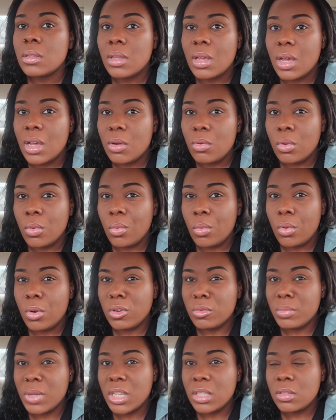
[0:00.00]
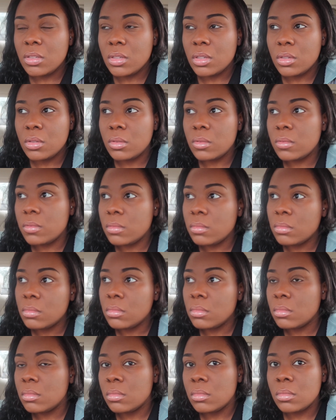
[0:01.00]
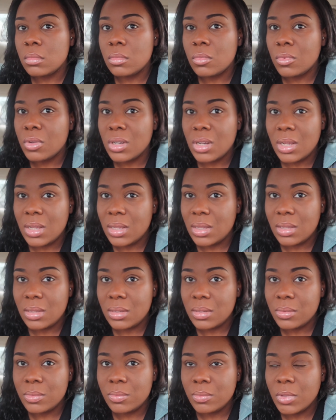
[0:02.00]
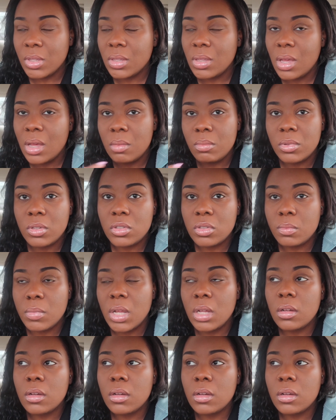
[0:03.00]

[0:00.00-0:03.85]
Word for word: I reward myself when I accomplish my